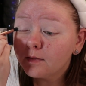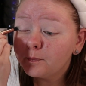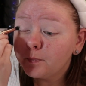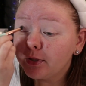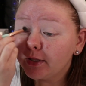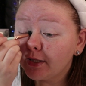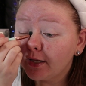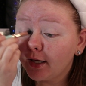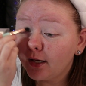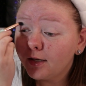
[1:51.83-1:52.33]

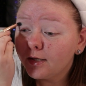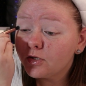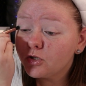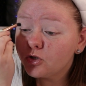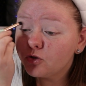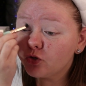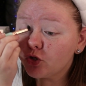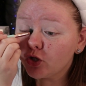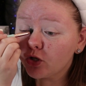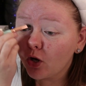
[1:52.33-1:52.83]
Because
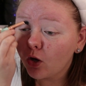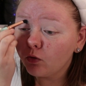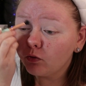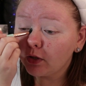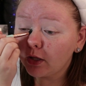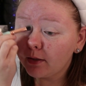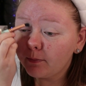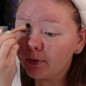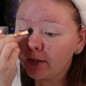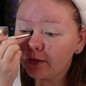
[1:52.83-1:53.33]
you should
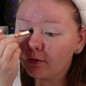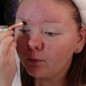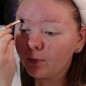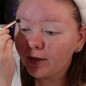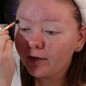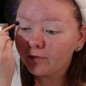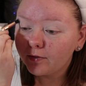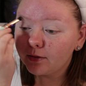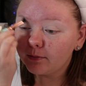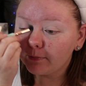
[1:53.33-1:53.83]
only be
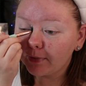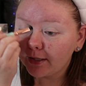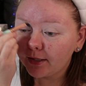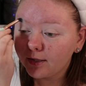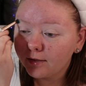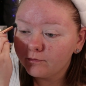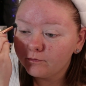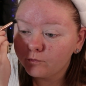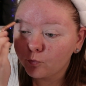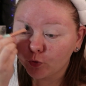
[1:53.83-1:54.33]
wearing
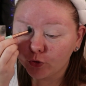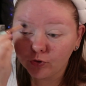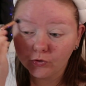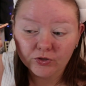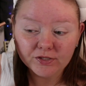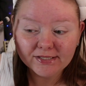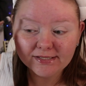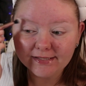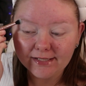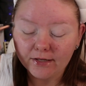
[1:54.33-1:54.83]
makeup for
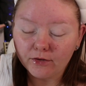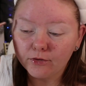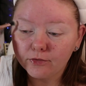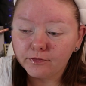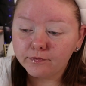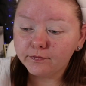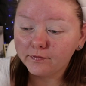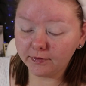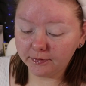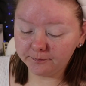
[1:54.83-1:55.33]

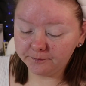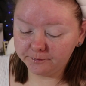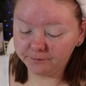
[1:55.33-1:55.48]
yourself.